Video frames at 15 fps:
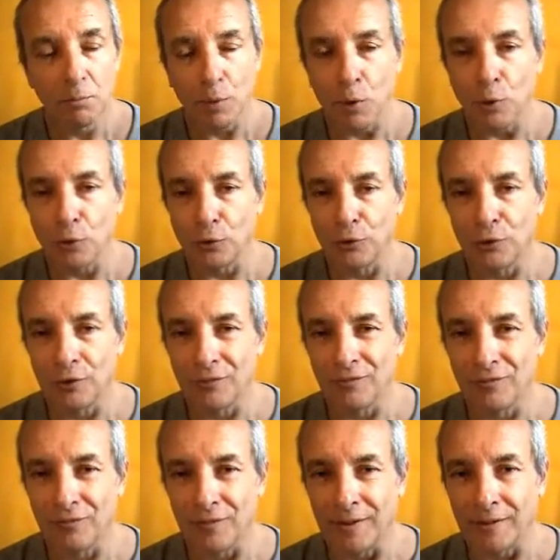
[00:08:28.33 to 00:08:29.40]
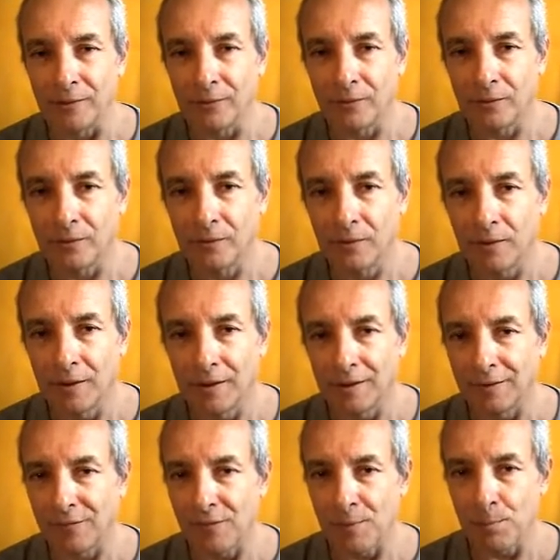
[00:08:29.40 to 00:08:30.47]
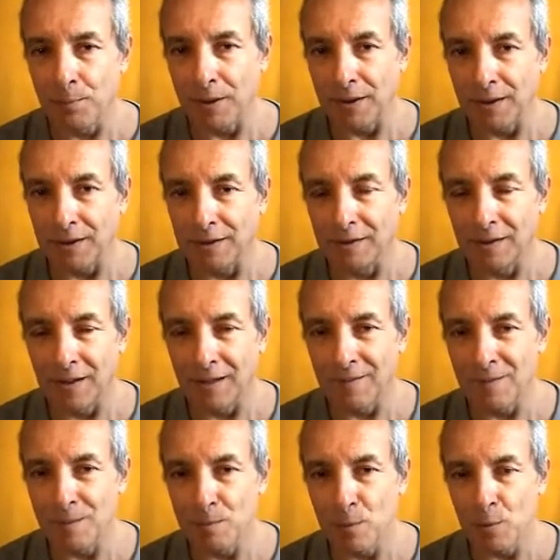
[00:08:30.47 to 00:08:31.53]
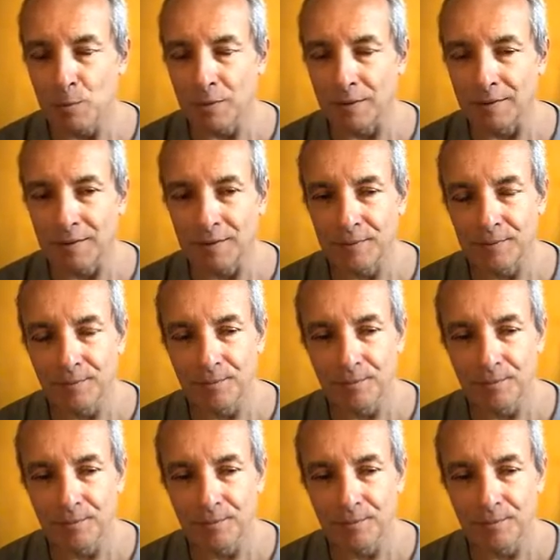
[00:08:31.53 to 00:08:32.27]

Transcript: but all you can feel is the pain at the moment.